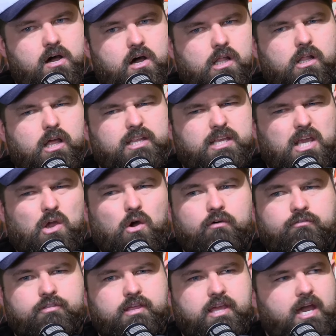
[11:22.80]
like to kick
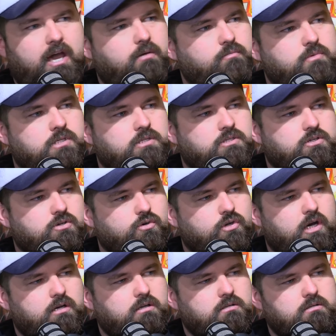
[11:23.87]
off the game with a
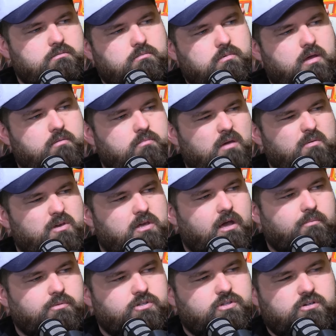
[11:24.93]
schooner, maybe a
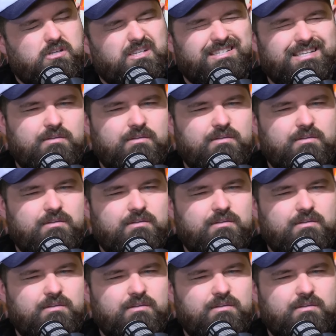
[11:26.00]
couple of schooners.